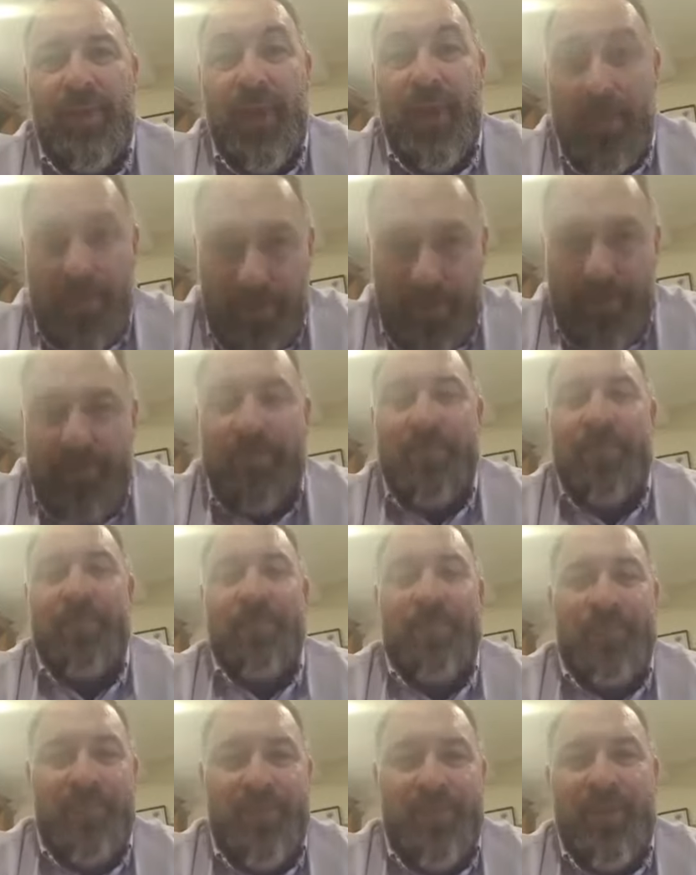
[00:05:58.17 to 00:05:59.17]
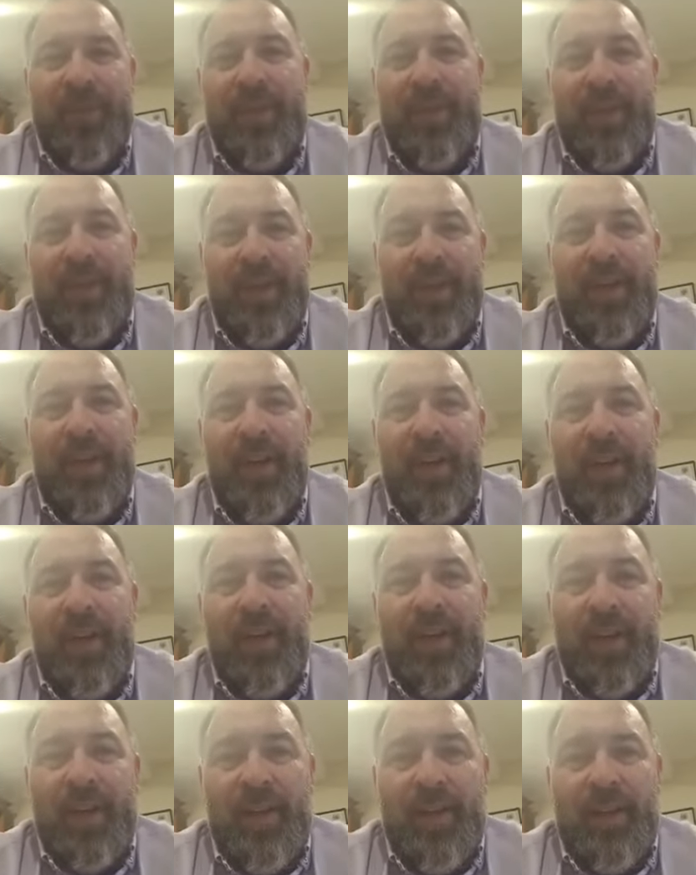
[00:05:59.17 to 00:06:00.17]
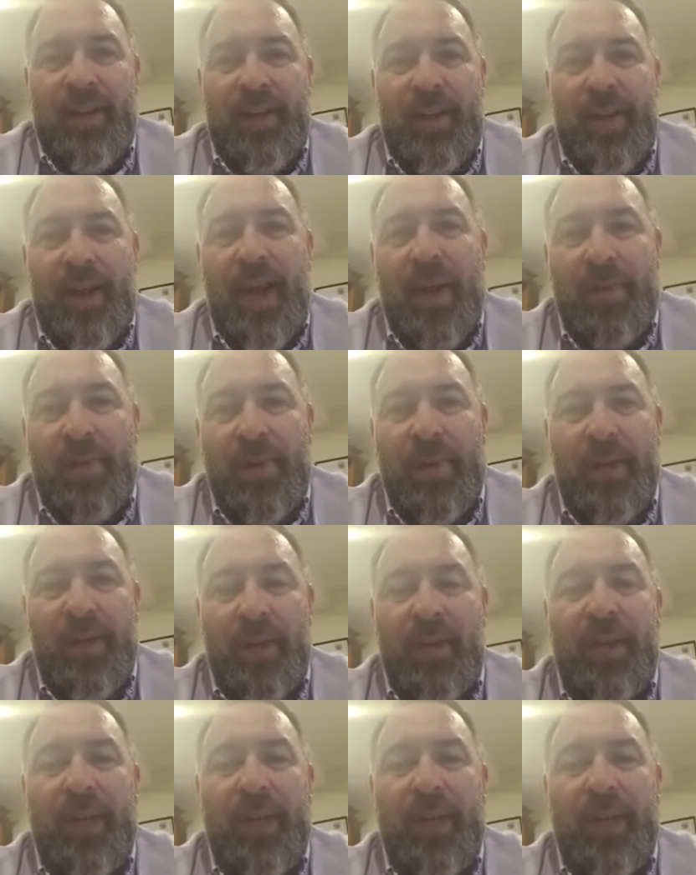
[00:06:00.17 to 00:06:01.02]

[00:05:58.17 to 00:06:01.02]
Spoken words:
actual deal, what they have? It's more